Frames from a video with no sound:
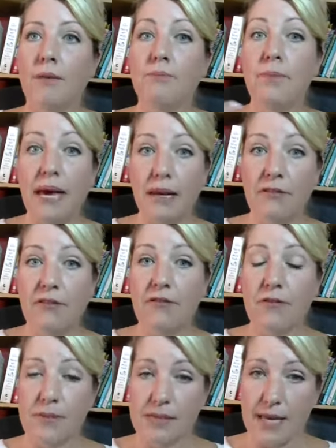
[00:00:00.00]
benefit
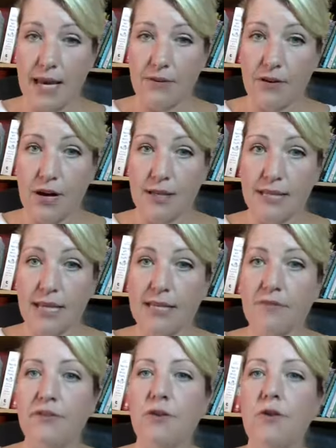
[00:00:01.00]
from this kind of content,
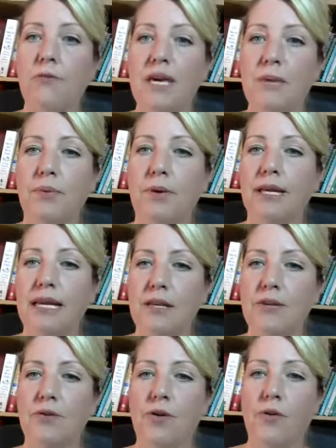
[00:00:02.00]
if you have people
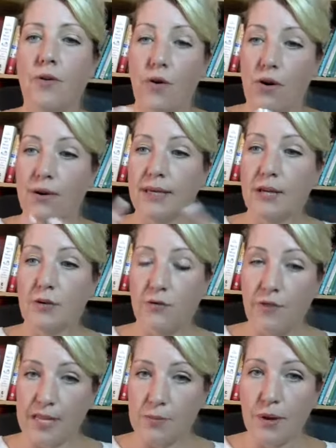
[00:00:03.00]
in
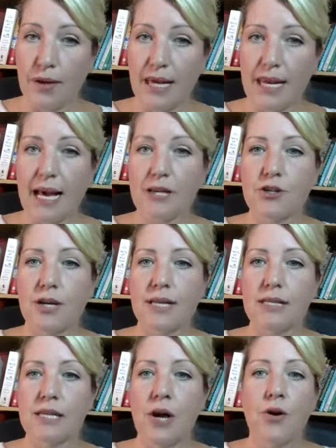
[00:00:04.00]
Facebook
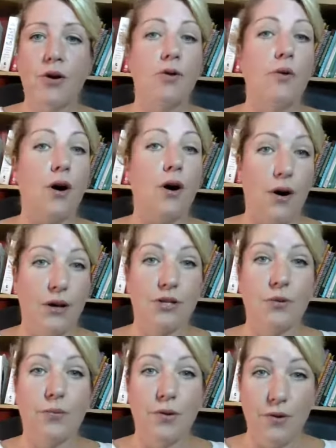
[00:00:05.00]
connections who are
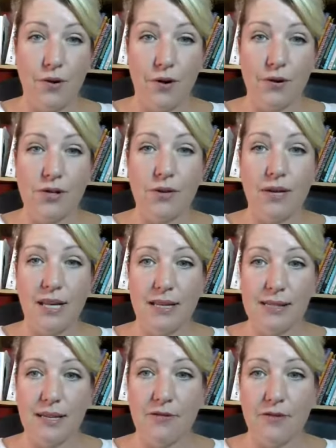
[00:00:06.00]
entrepreneurs who need
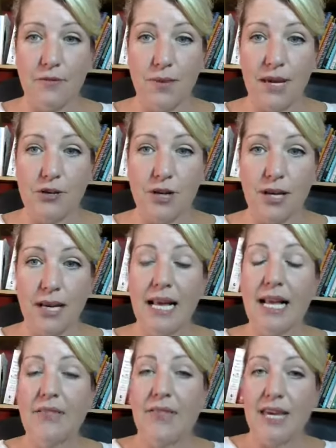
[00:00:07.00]
this information,
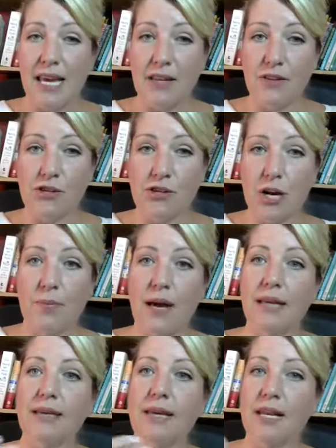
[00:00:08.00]
then hit the share
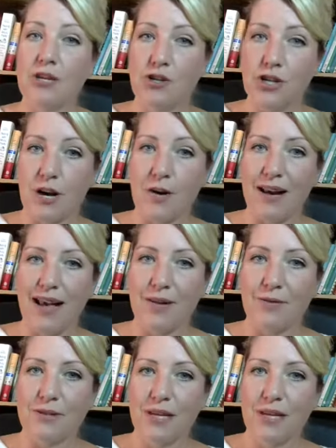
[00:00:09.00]
button and share it out.